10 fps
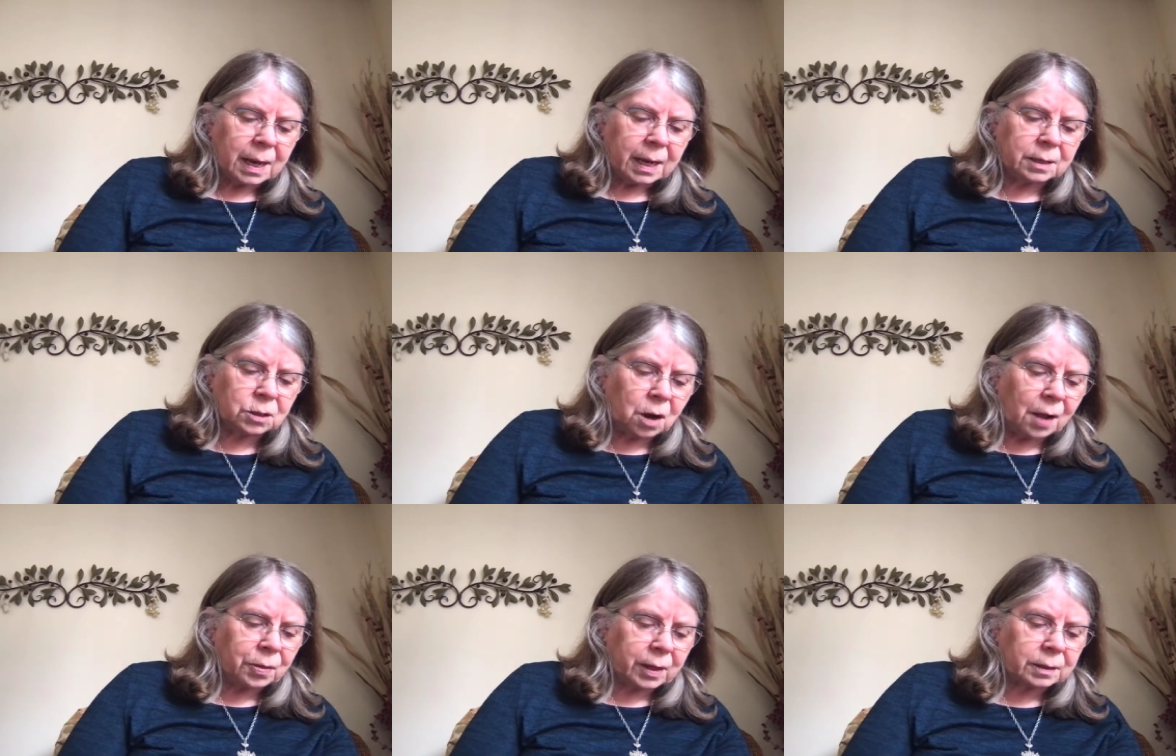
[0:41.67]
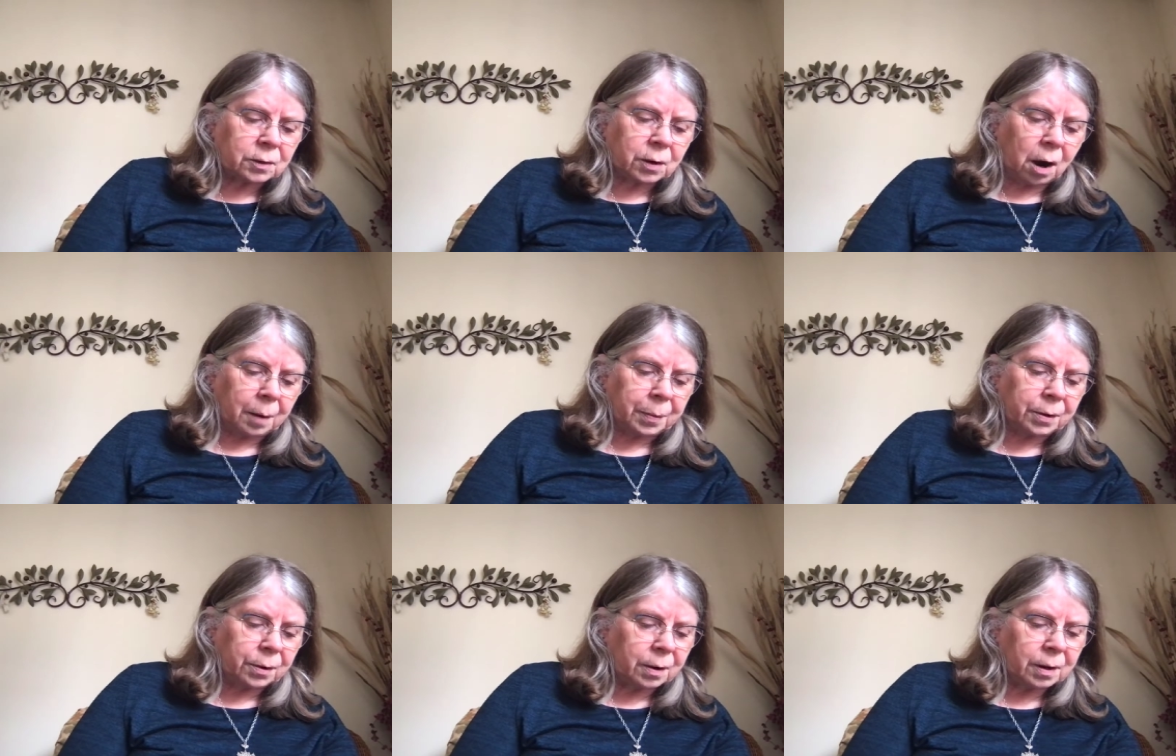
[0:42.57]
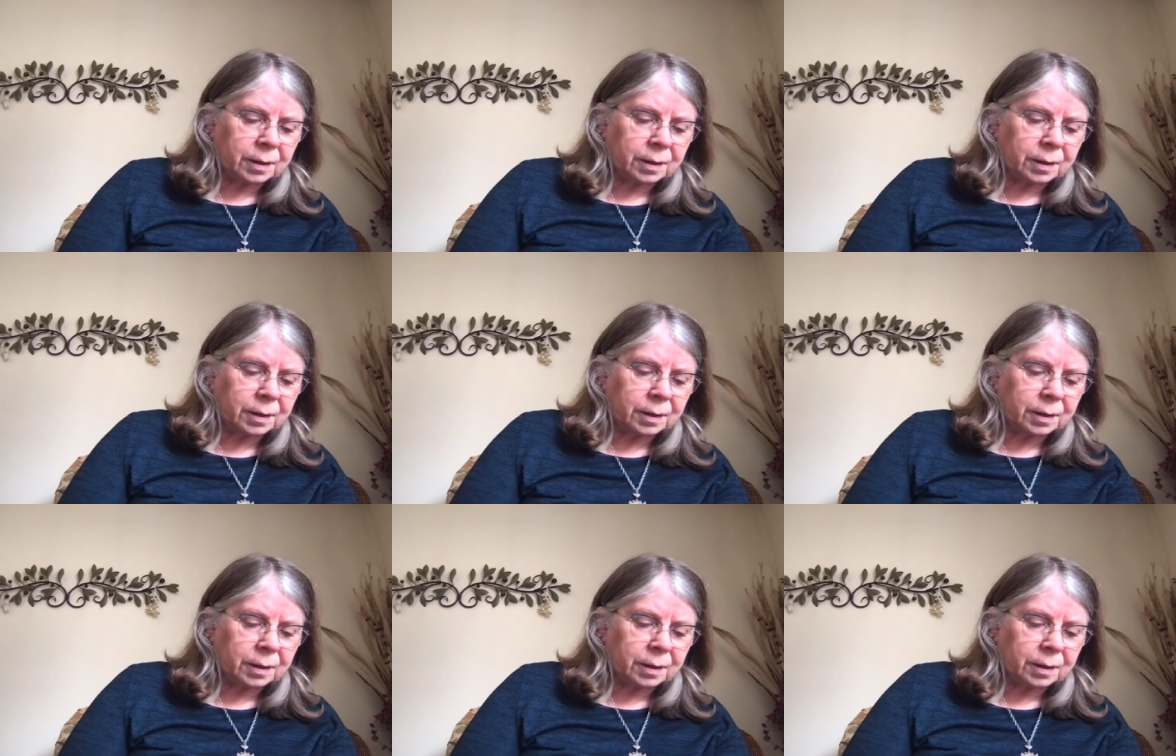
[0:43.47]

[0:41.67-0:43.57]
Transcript: Is not this the carpenter,